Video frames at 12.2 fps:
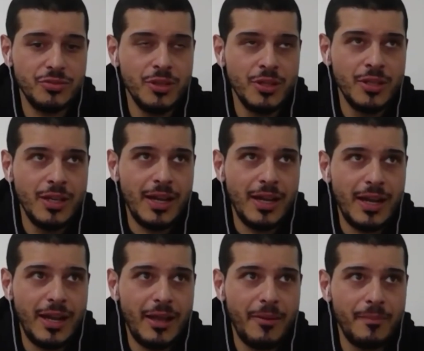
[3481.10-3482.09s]
to
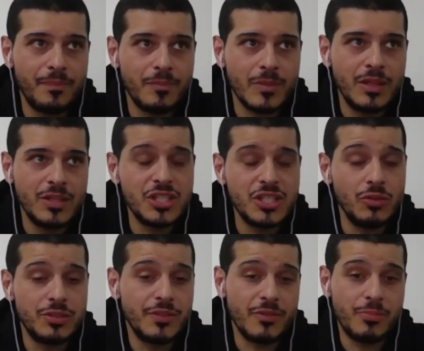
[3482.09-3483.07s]

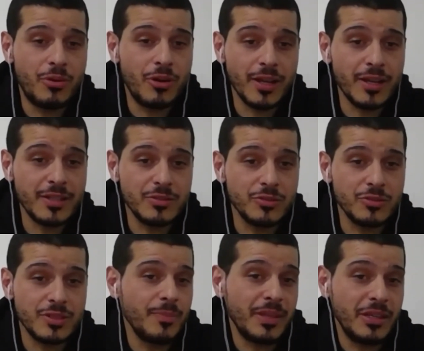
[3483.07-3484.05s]
sell different products
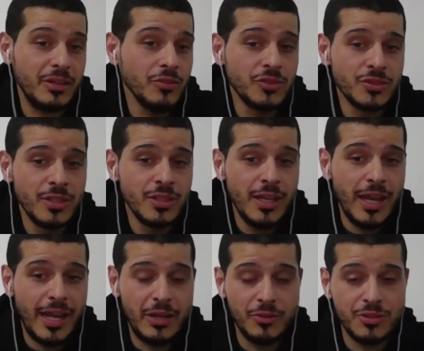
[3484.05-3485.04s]
or something
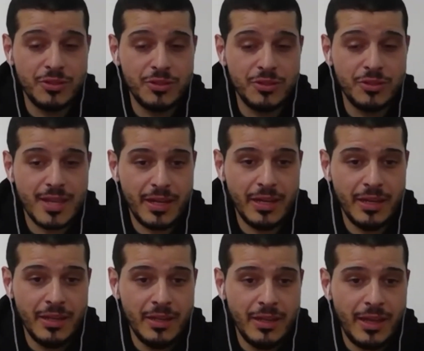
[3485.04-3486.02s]
else, and he would say to
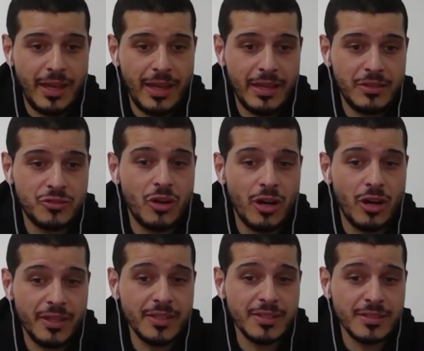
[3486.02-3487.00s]
me, hey,
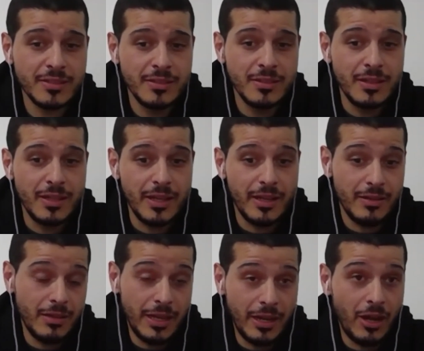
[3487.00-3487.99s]
try this.
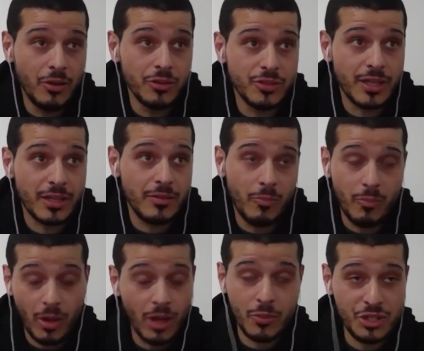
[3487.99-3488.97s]
And I was
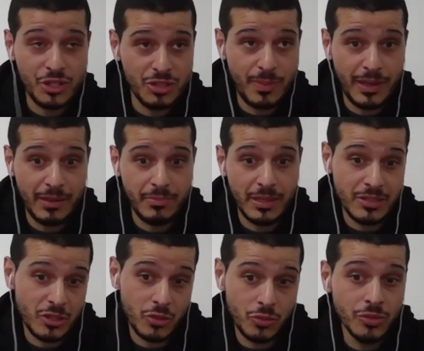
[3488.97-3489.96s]
like, my question would
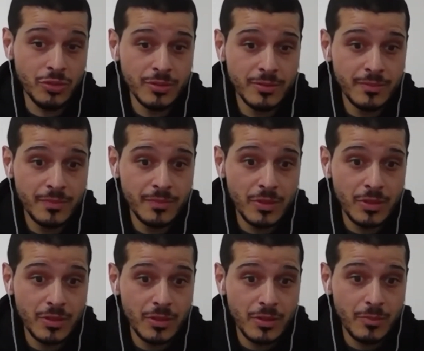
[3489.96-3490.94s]
be, is it good?
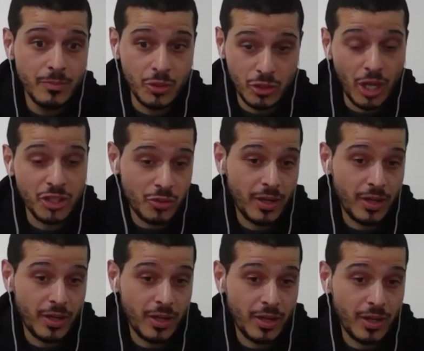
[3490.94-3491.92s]
Because I
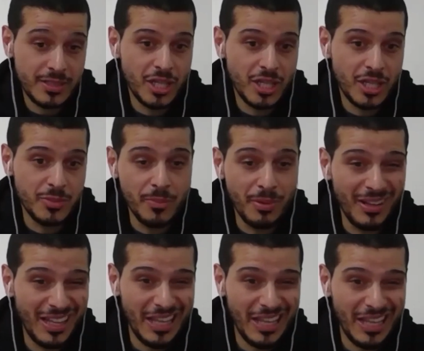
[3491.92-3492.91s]
trust his judgment. I
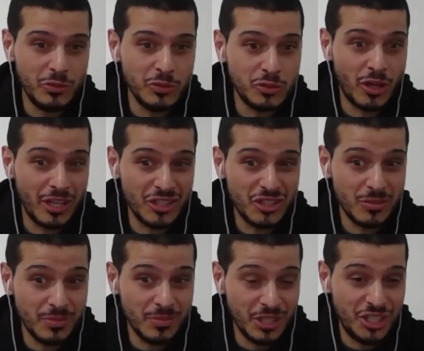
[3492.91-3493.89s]
don't believe he'll try
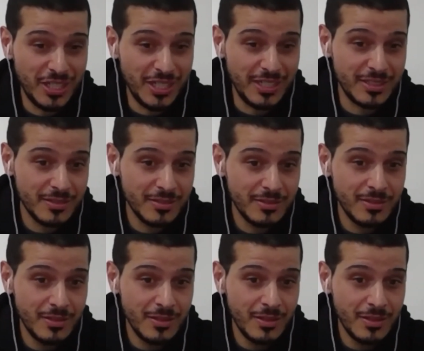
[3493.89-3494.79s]
and sell me shit.